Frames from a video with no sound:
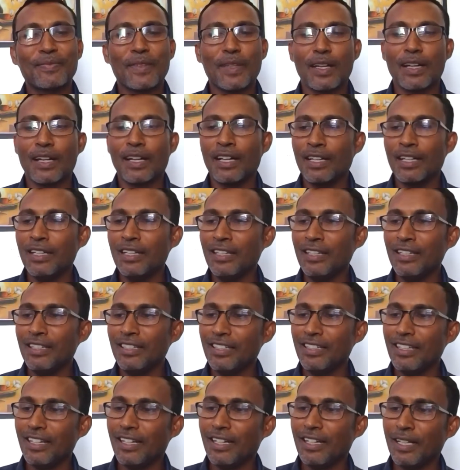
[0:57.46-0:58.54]

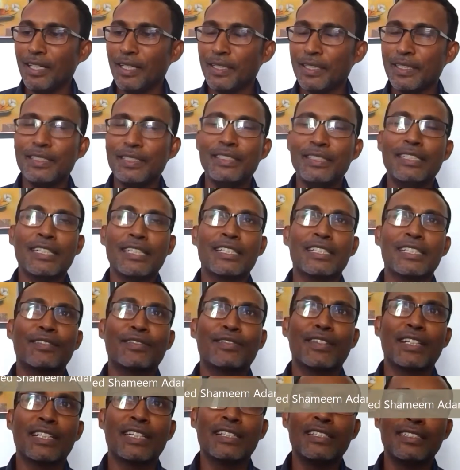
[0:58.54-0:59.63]
I just
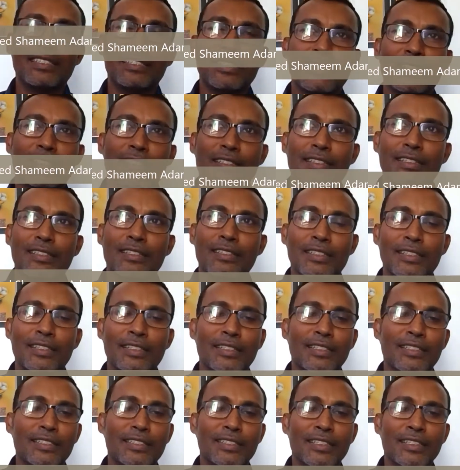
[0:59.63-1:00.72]
finished
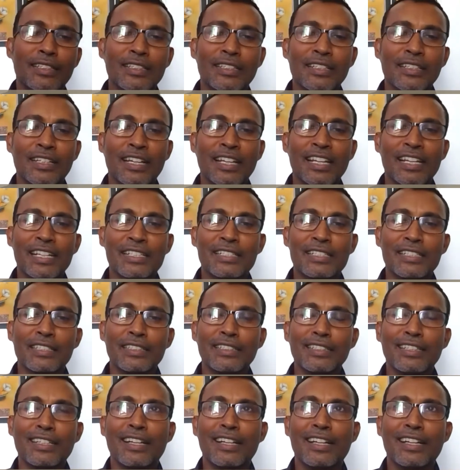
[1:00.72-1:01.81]
the data
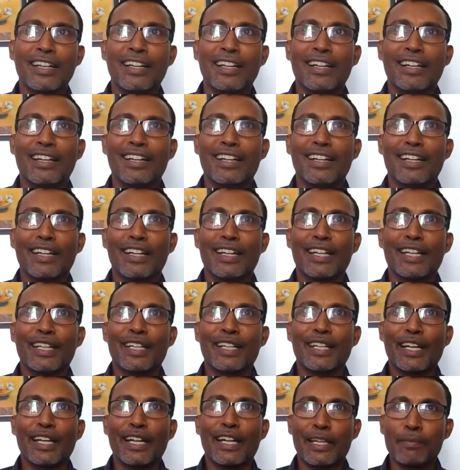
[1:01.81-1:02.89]
collection
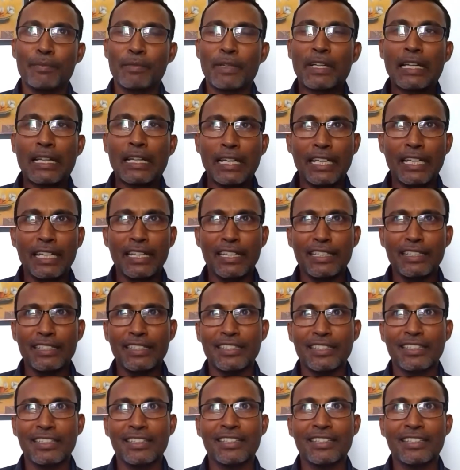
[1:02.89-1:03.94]
and I'm cleaning